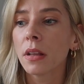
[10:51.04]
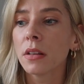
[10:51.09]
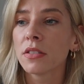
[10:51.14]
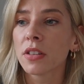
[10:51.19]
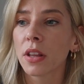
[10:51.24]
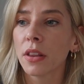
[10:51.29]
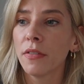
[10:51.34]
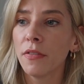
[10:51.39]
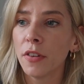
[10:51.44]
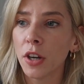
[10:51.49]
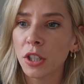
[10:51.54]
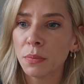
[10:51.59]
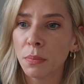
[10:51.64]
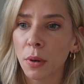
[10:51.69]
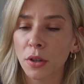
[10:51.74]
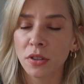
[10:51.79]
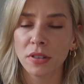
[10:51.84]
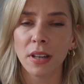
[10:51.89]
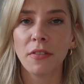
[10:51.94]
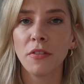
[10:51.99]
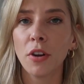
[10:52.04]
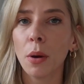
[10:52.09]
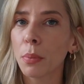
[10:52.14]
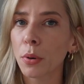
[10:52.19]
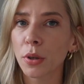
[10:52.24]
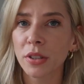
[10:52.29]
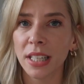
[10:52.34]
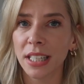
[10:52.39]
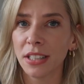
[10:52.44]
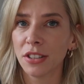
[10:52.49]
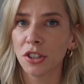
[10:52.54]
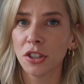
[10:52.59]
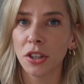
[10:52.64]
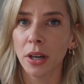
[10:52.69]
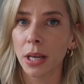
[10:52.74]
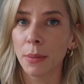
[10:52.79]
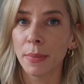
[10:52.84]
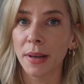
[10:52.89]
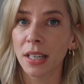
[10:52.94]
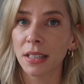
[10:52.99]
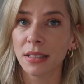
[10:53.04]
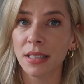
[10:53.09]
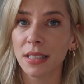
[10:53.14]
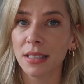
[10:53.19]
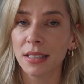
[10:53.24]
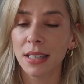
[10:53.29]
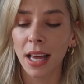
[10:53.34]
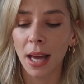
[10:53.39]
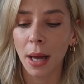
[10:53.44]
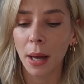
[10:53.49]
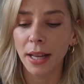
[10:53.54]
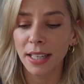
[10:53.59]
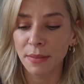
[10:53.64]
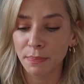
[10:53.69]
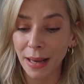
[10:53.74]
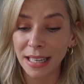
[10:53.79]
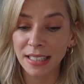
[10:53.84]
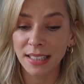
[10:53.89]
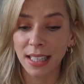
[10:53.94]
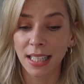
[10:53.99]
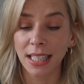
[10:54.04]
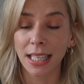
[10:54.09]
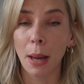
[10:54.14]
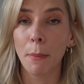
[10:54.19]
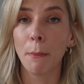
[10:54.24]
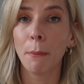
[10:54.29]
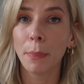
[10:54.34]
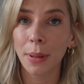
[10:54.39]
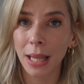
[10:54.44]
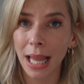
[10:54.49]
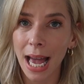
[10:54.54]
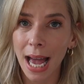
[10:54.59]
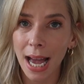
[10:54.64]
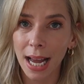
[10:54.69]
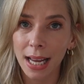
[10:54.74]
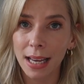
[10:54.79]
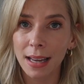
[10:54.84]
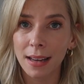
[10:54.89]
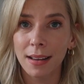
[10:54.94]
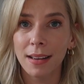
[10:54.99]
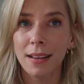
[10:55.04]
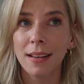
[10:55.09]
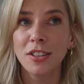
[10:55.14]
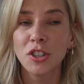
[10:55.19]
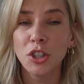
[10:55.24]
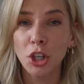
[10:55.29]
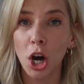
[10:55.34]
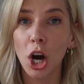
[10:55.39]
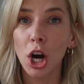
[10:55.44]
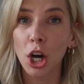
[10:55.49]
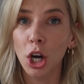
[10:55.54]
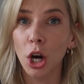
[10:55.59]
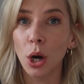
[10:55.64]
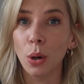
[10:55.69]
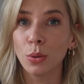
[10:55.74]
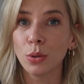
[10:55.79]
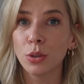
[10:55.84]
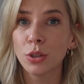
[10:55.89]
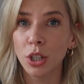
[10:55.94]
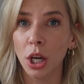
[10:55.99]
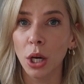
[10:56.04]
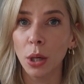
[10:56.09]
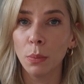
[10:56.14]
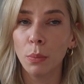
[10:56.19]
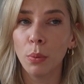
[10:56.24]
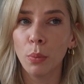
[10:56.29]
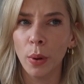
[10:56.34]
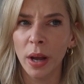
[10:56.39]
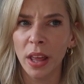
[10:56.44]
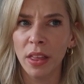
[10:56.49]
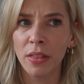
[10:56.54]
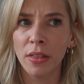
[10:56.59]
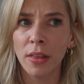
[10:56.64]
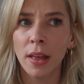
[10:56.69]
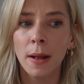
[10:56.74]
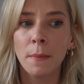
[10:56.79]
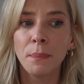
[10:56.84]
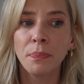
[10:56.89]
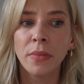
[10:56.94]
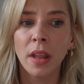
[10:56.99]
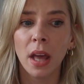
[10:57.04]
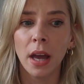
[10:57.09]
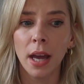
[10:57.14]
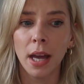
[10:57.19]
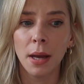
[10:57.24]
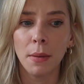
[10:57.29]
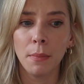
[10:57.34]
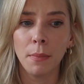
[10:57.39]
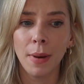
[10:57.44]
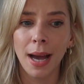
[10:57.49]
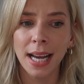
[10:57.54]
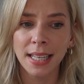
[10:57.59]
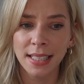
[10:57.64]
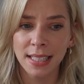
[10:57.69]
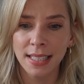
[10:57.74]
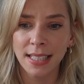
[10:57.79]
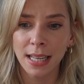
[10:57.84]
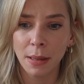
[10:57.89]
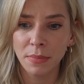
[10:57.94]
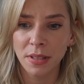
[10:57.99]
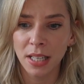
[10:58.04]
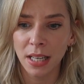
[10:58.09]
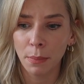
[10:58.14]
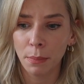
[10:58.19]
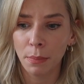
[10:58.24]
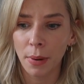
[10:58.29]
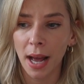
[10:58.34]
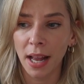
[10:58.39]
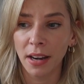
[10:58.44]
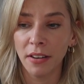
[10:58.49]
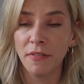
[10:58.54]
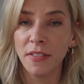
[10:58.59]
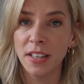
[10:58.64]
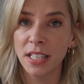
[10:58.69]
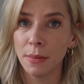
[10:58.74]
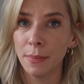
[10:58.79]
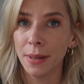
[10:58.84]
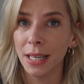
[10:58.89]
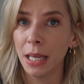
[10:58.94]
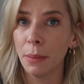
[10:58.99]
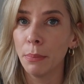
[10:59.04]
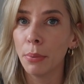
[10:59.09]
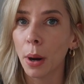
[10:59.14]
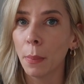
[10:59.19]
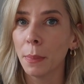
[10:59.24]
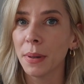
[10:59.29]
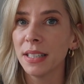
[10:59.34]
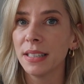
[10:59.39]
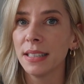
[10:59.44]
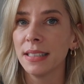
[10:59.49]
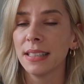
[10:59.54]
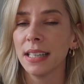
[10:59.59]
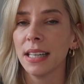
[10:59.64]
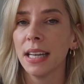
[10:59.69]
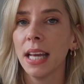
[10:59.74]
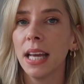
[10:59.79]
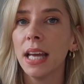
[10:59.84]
So the first product, I've not brought it in to show you because it's basically a black charcoal soap with antiseptic and vitamin E properties in